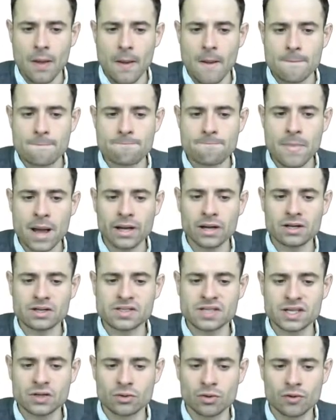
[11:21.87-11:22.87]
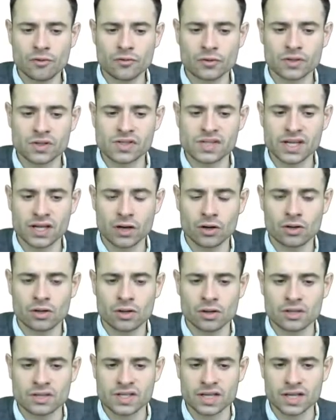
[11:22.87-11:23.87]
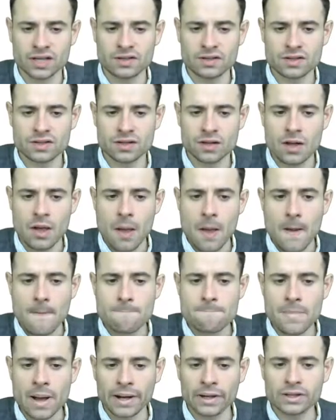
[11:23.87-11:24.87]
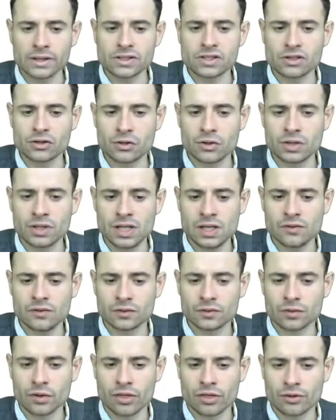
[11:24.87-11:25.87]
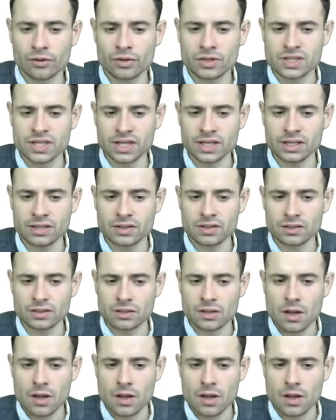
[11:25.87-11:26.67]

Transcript: minus 0 for the second ticket, minus 30 for the third ticket,